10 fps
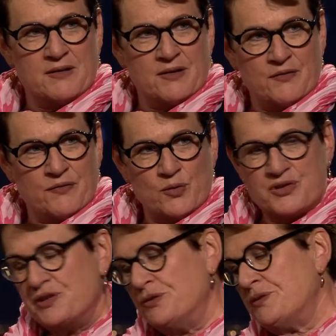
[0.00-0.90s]
you know, 4
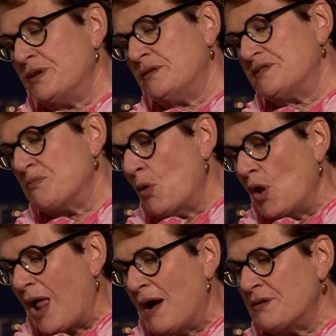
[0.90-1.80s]
children,
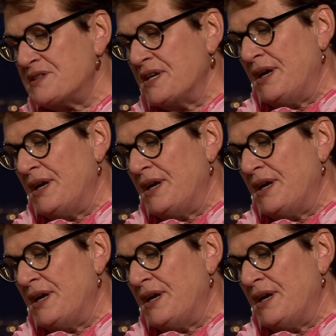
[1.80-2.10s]
small house.